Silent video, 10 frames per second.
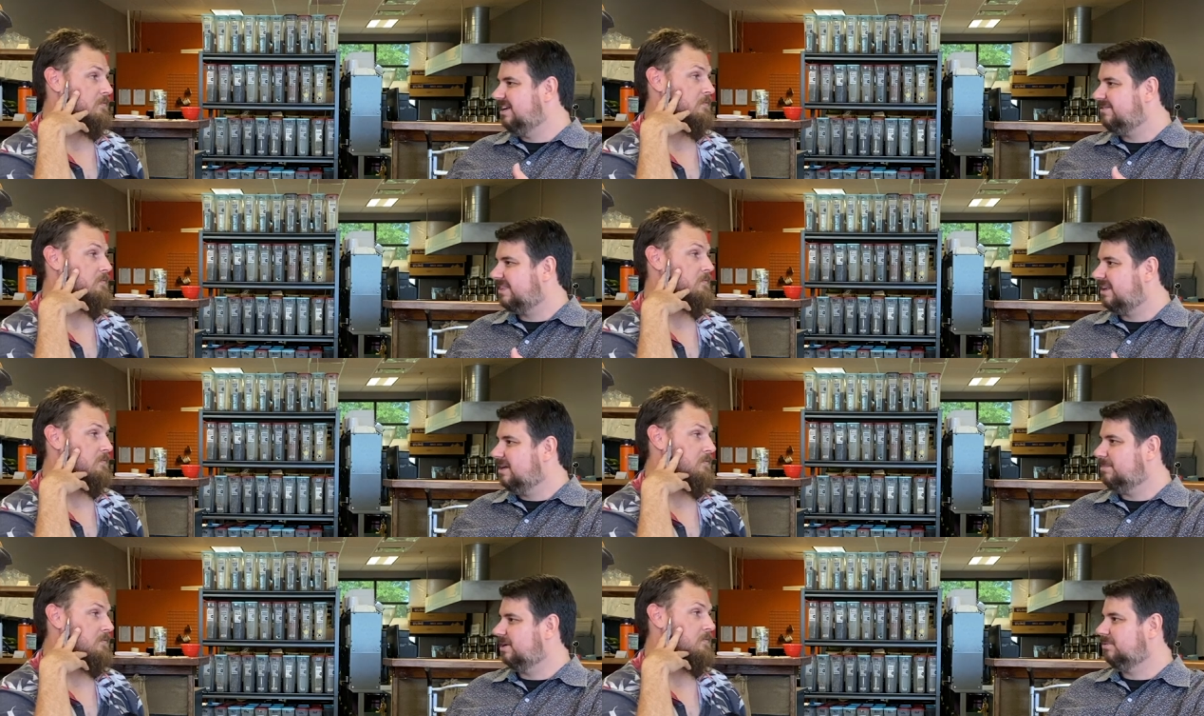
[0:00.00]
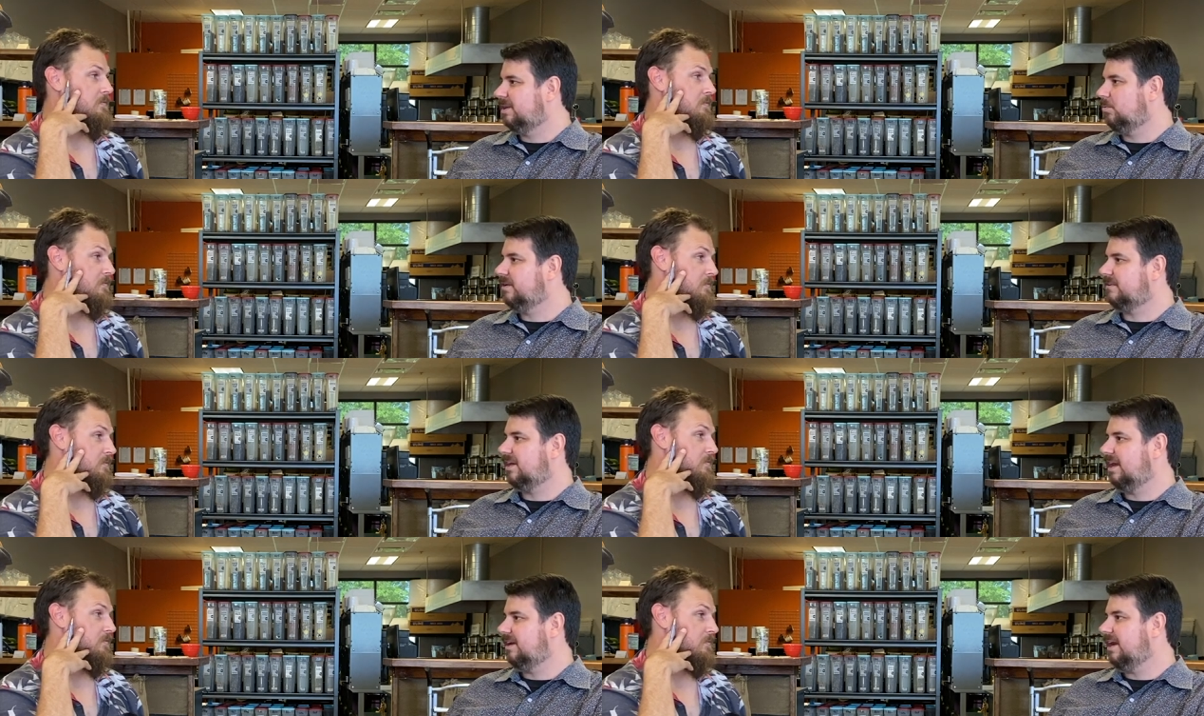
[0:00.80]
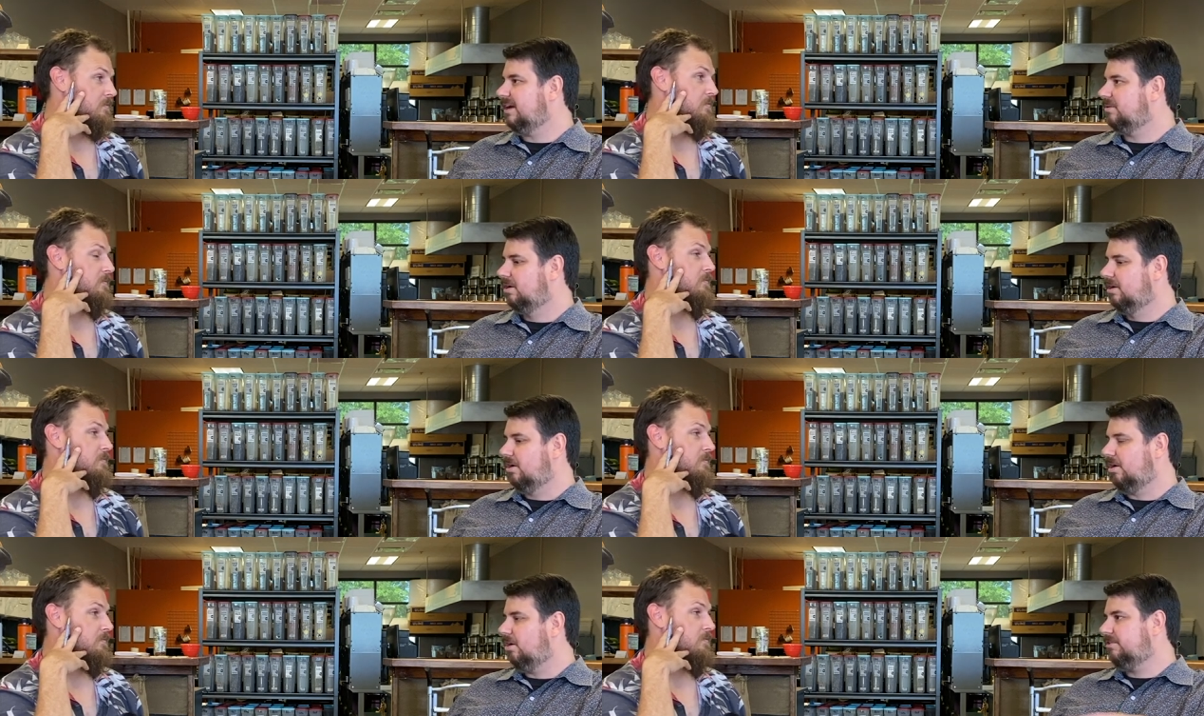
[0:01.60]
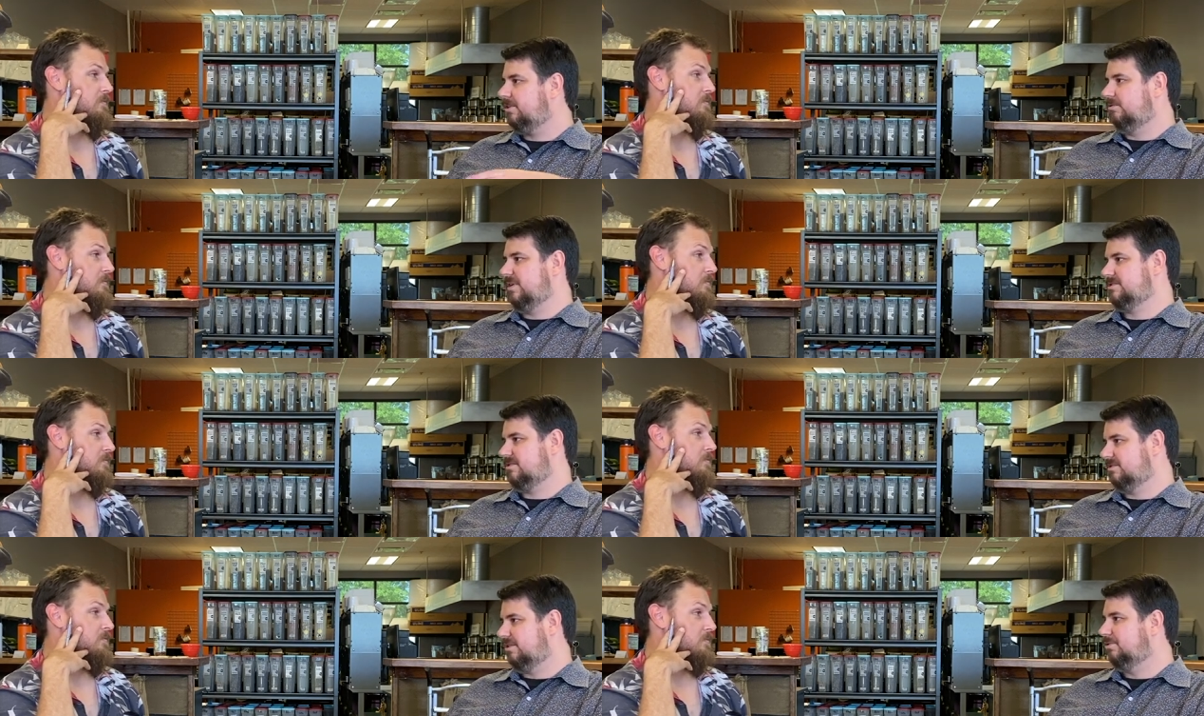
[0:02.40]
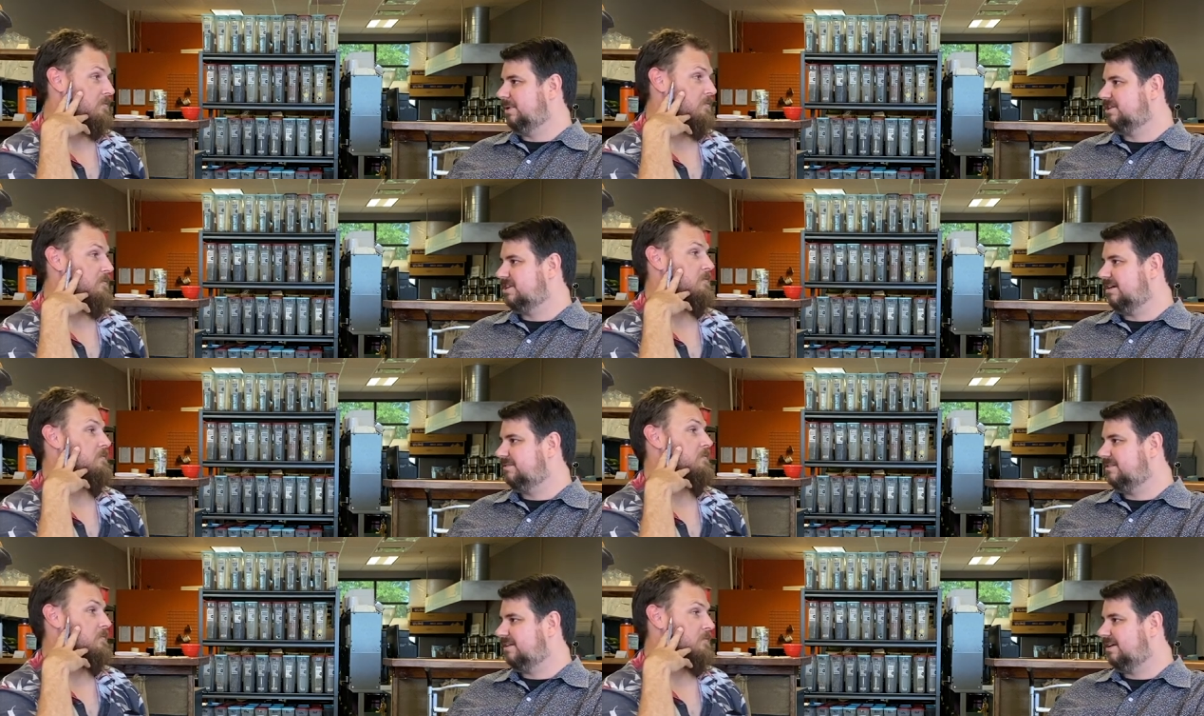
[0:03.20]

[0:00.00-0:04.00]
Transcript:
Speaker 1: of a thing, but it really wasn't. And now all the good restaurants are owned by chefs.